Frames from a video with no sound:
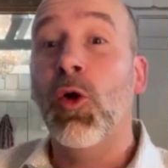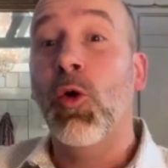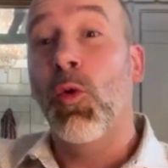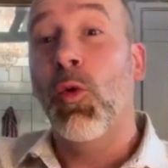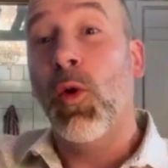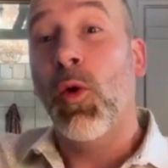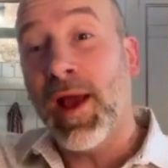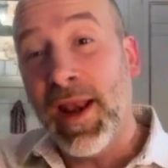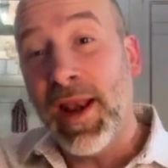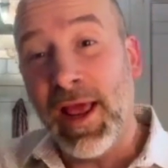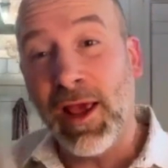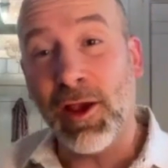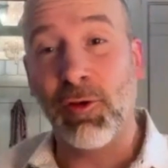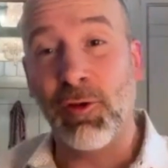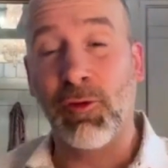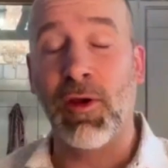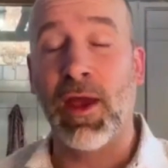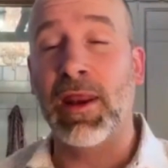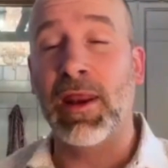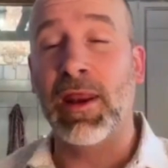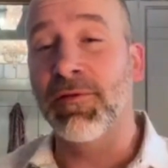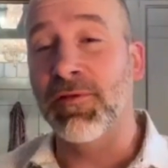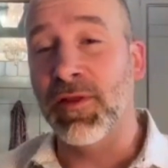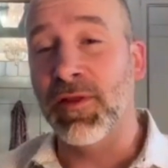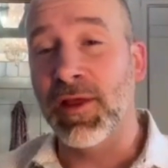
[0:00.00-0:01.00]
what can I
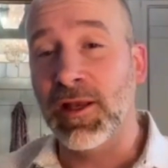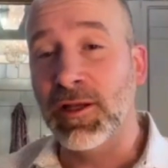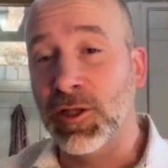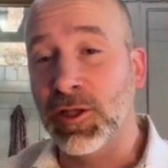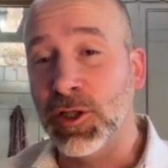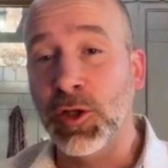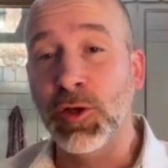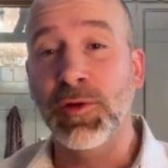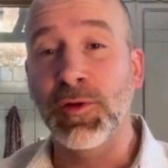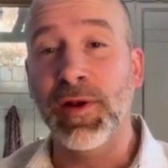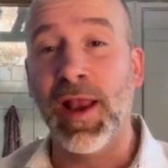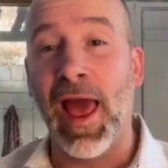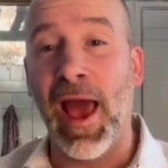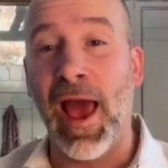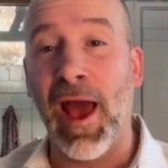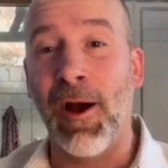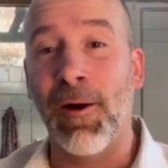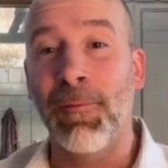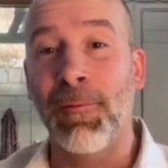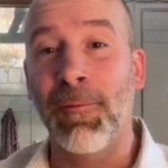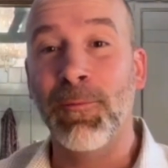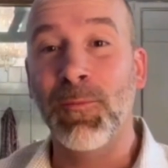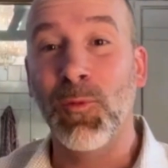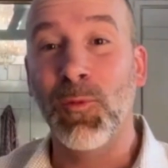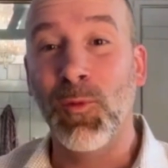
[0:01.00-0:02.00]
creatively do
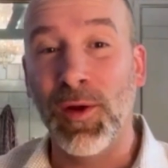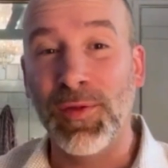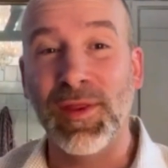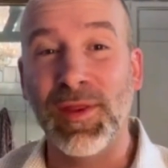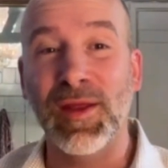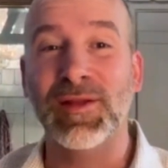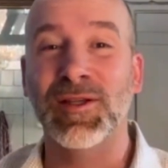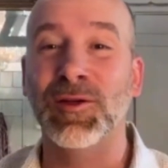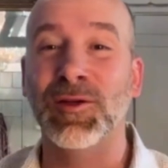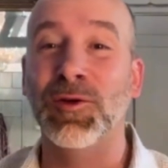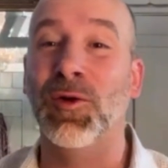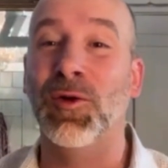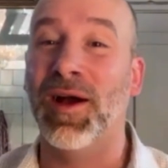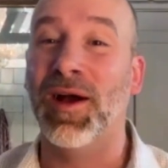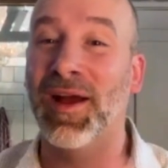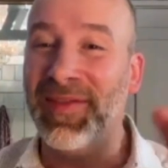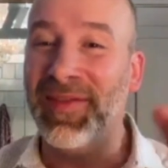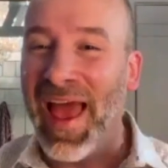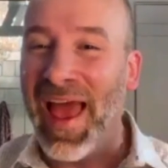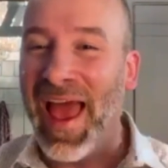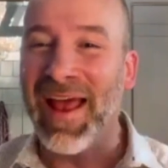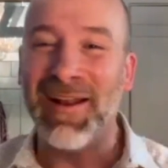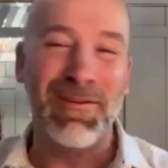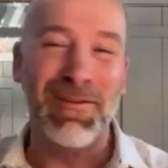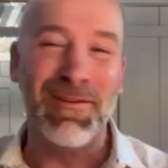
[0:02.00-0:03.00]
now with this tool? And
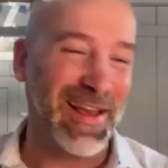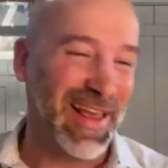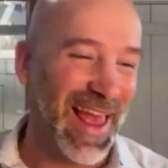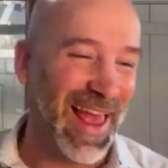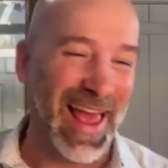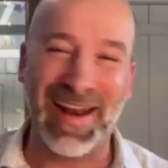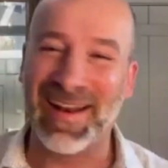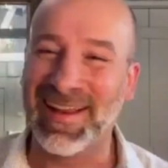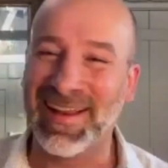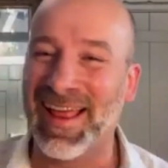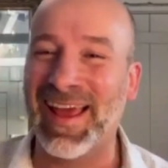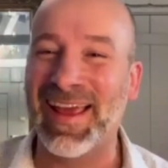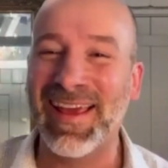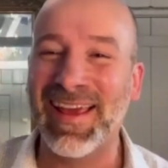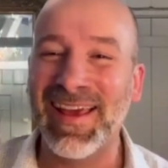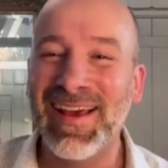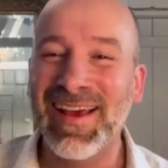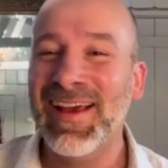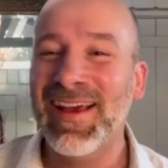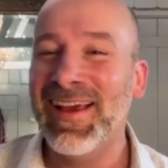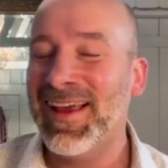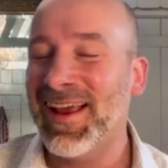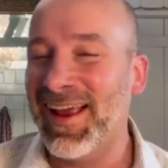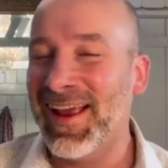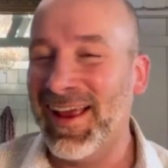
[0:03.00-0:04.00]
that again, like
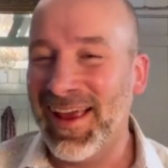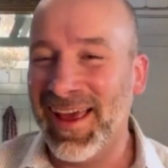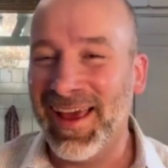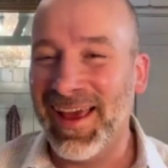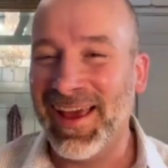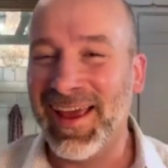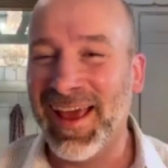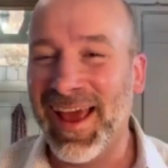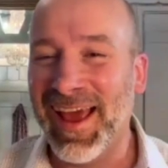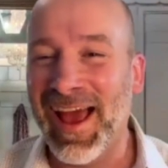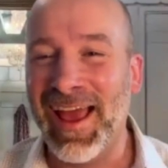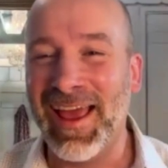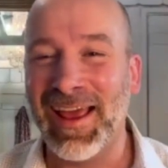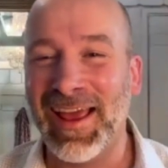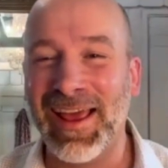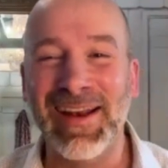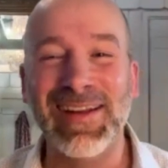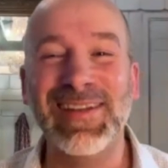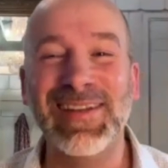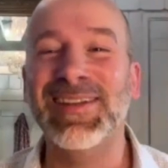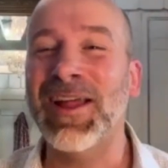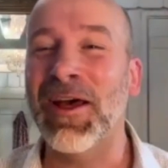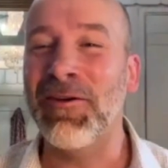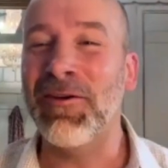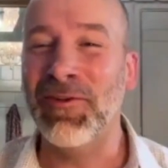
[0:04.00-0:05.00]

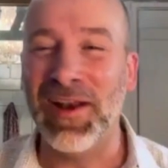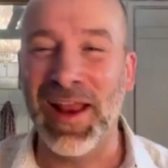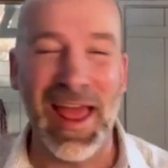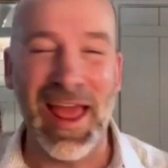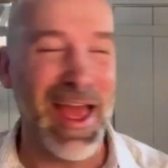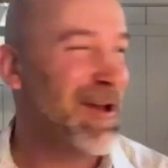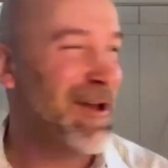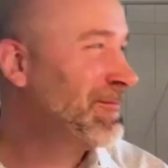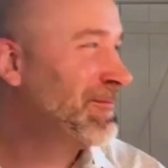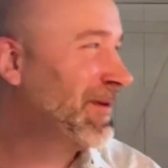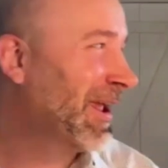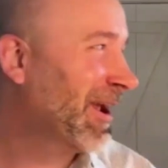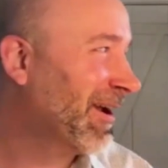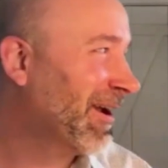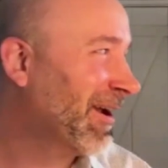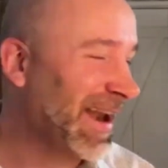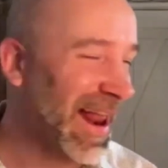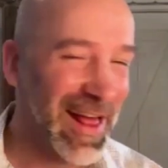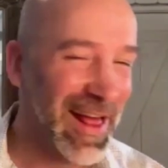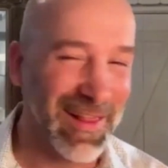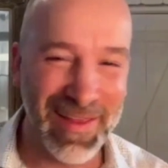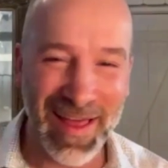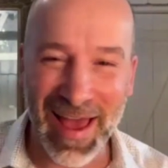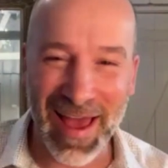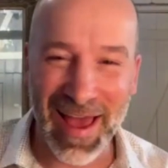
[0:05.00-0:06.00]
it's 7 a.m. here in
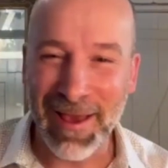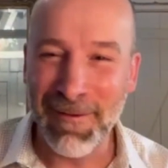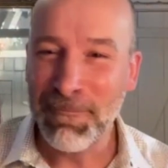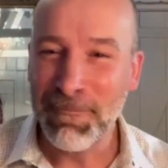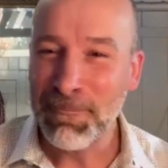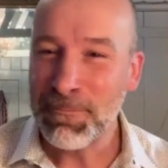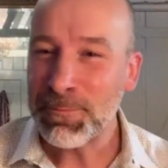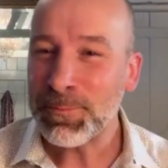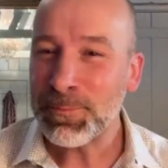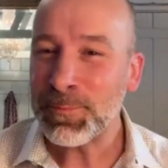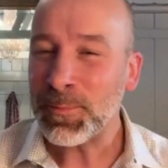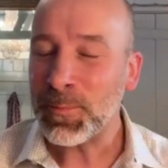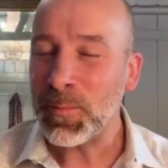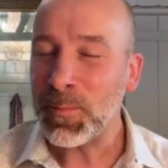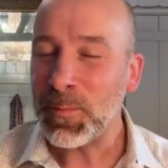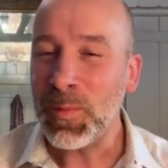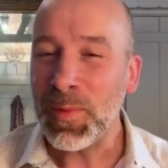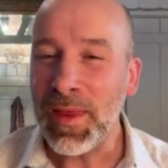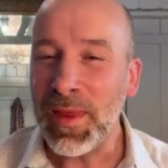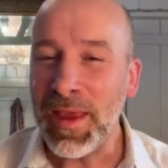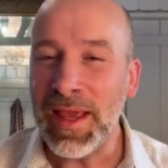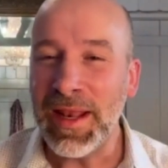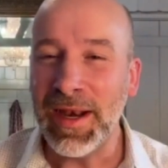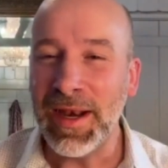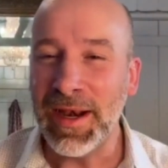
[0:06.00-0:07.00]
LA
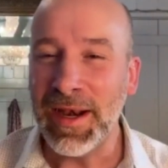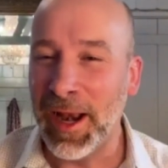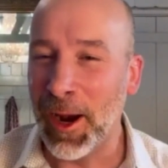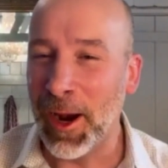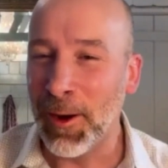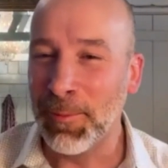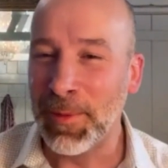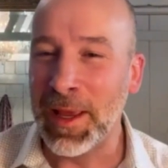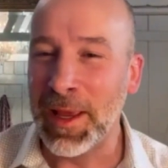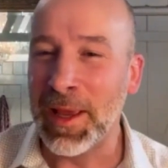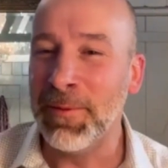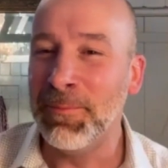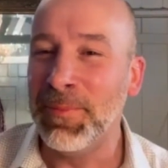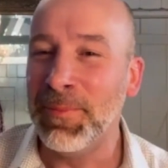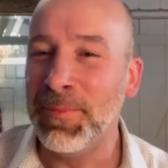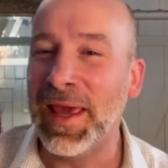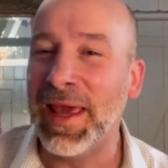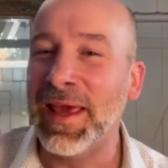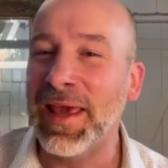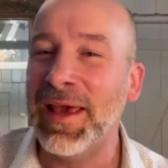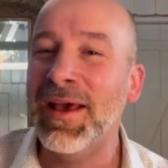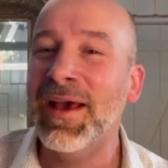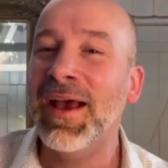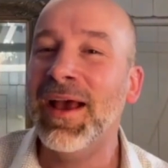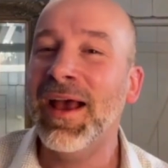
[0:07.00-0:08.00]
in an
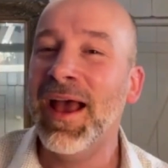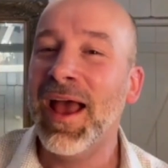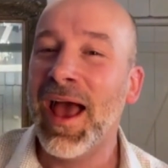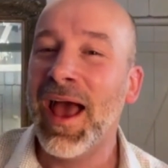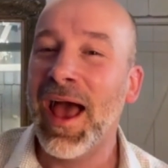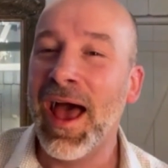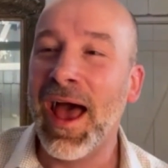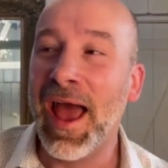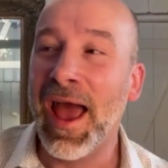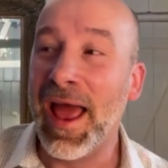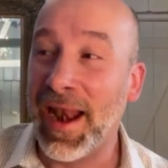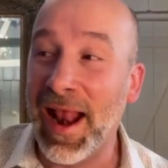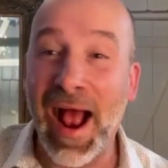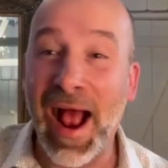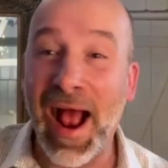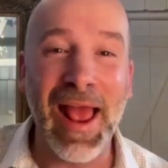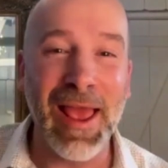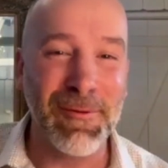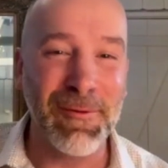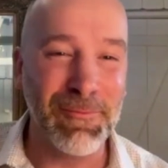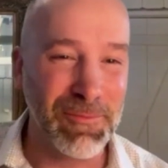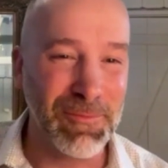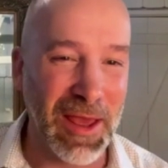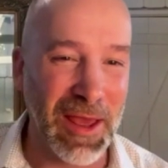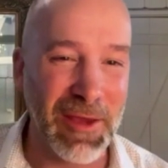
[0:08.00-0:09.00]
Airbnb, and I
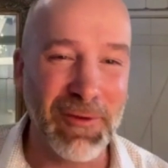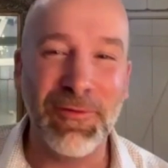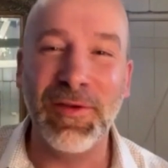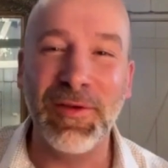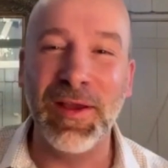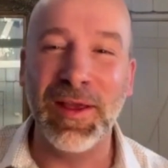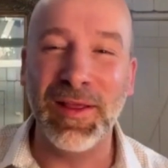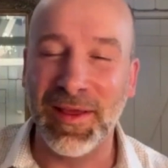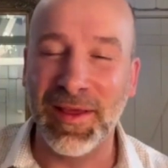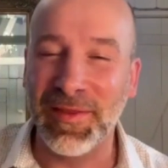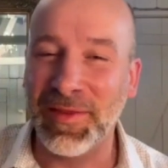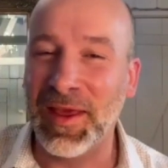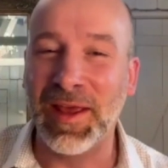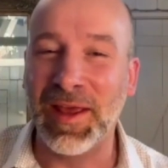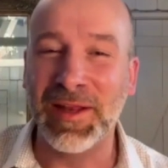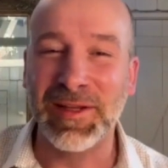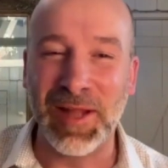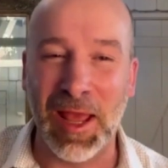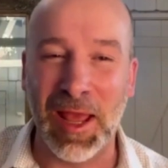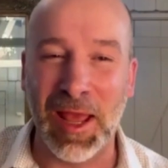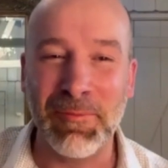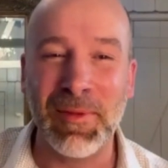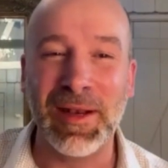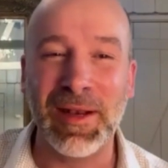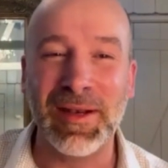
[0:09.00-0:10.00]
am like feeling the
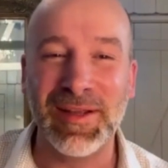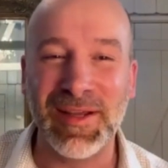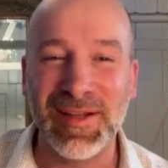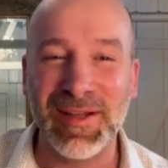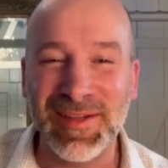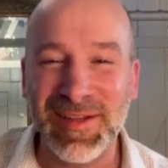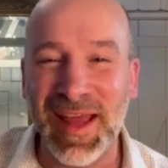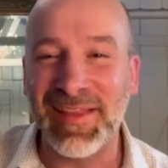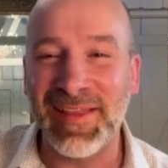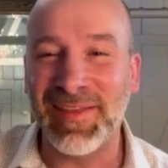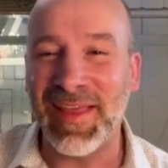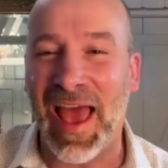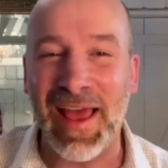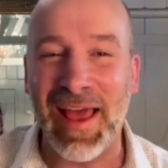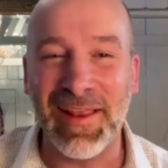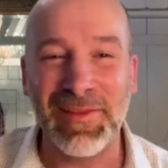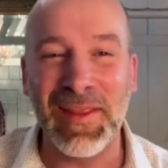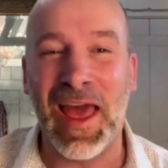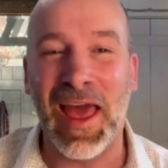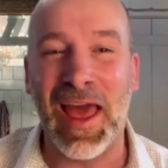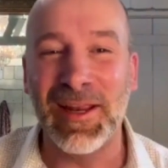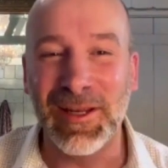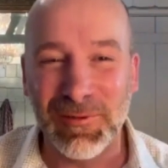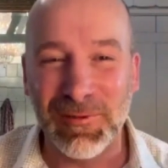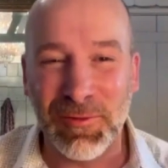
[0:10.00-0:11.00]
excitement because like
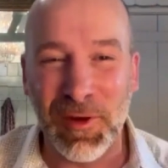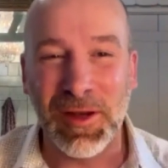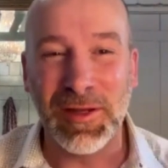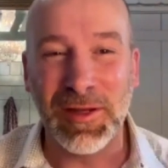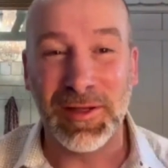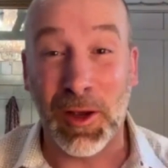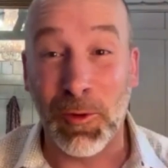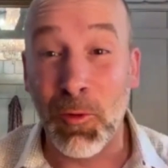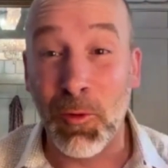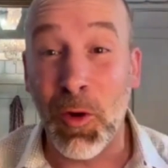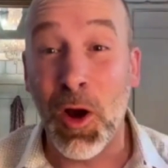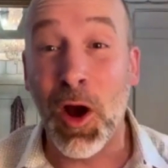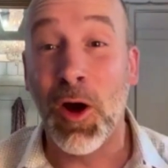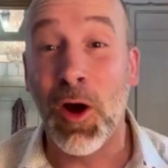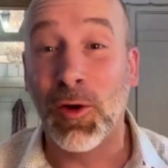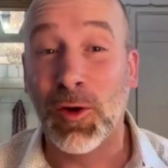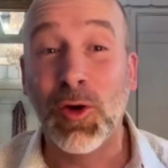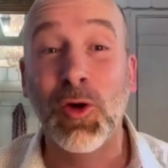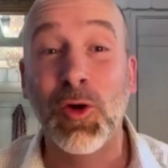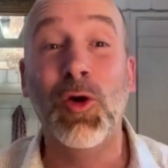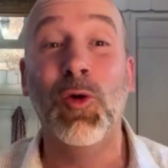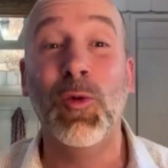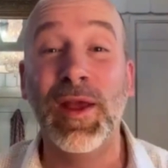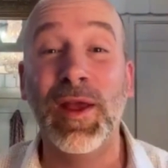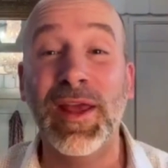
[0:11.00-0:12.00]
that is what it's like. Whoa,
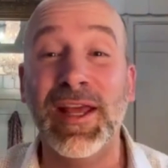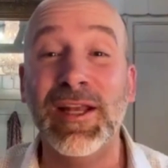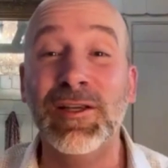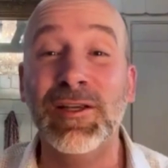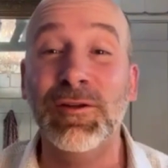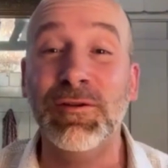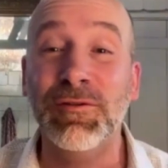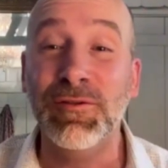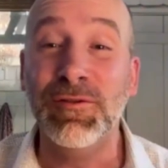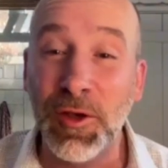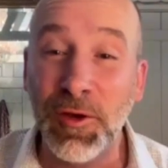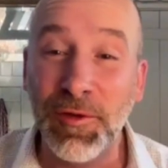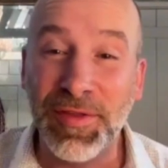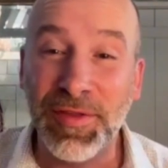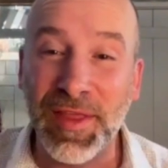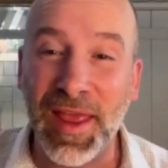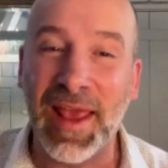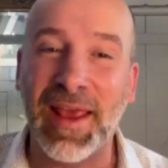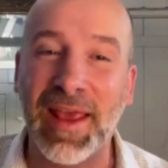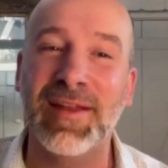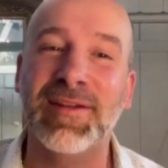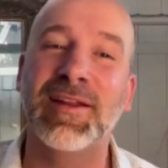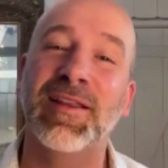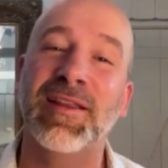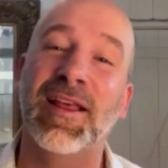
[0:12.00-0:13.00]
cool! We can do new
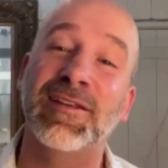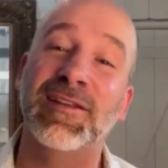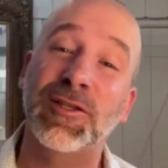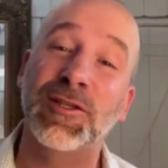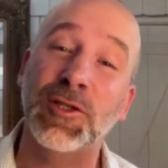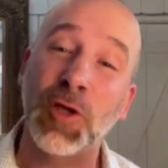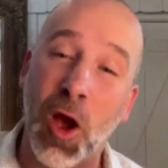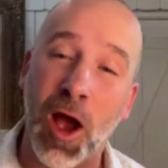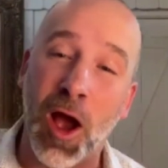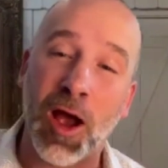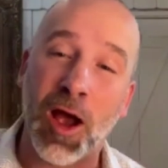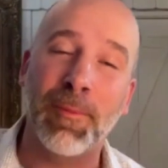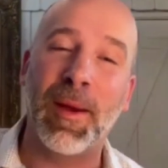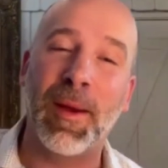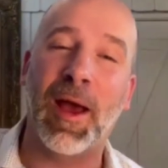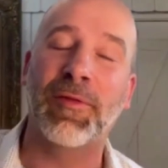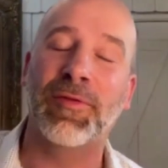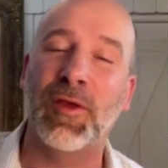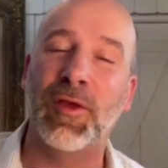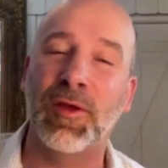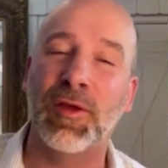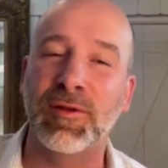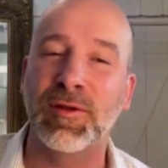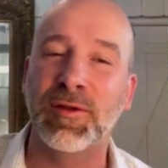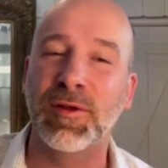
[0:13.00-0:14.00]
things, and let's talk about
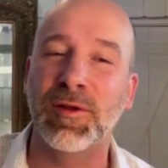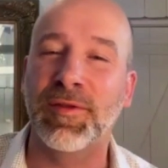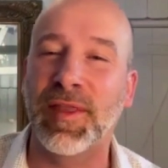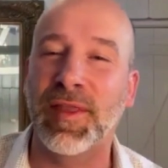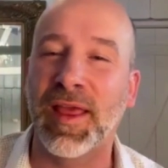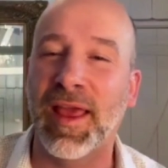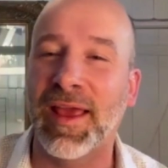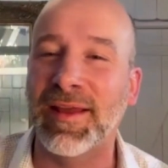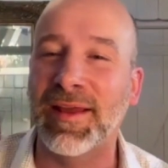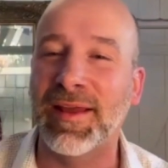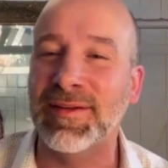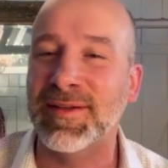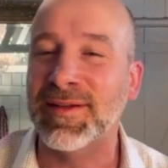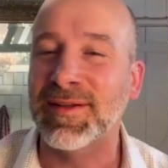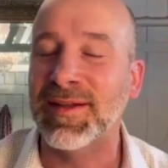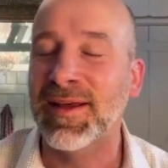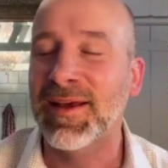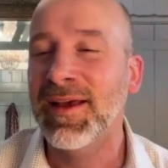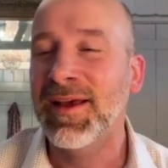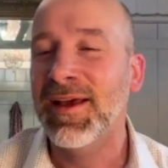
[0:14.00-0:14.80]
those new things.